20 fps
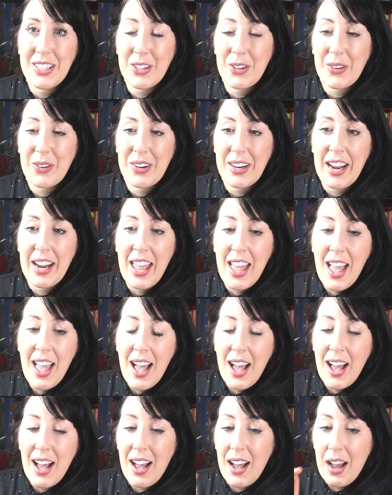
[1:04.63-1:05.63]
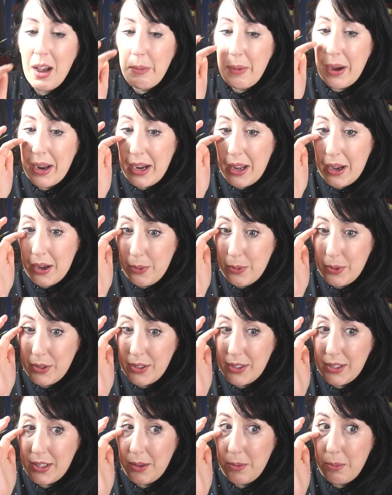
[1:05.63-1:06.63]
degree, and I
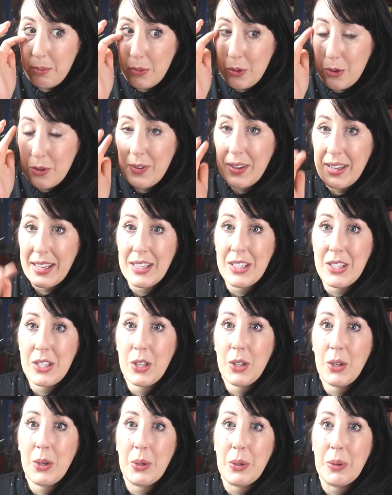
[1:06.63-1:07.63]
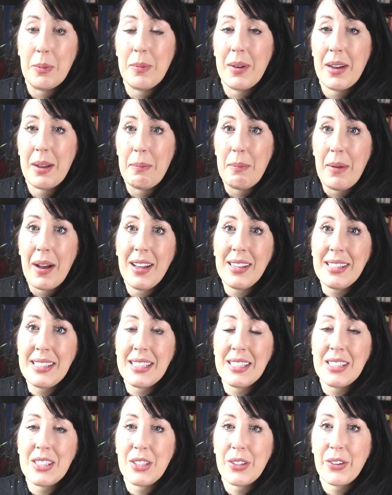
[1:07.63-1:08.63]
was moving into my
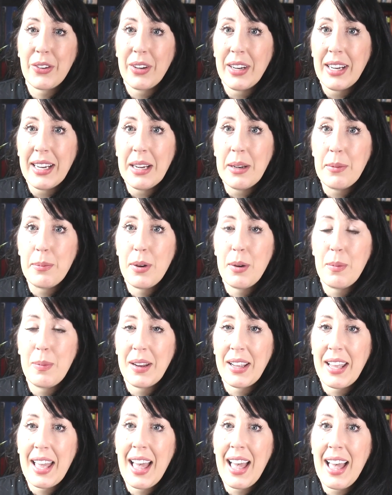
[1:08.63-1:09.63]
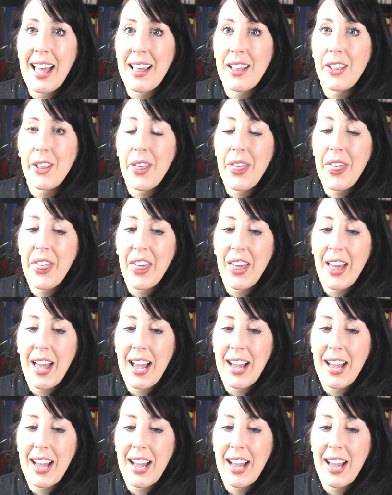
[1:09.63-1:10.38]
master's degree in public health.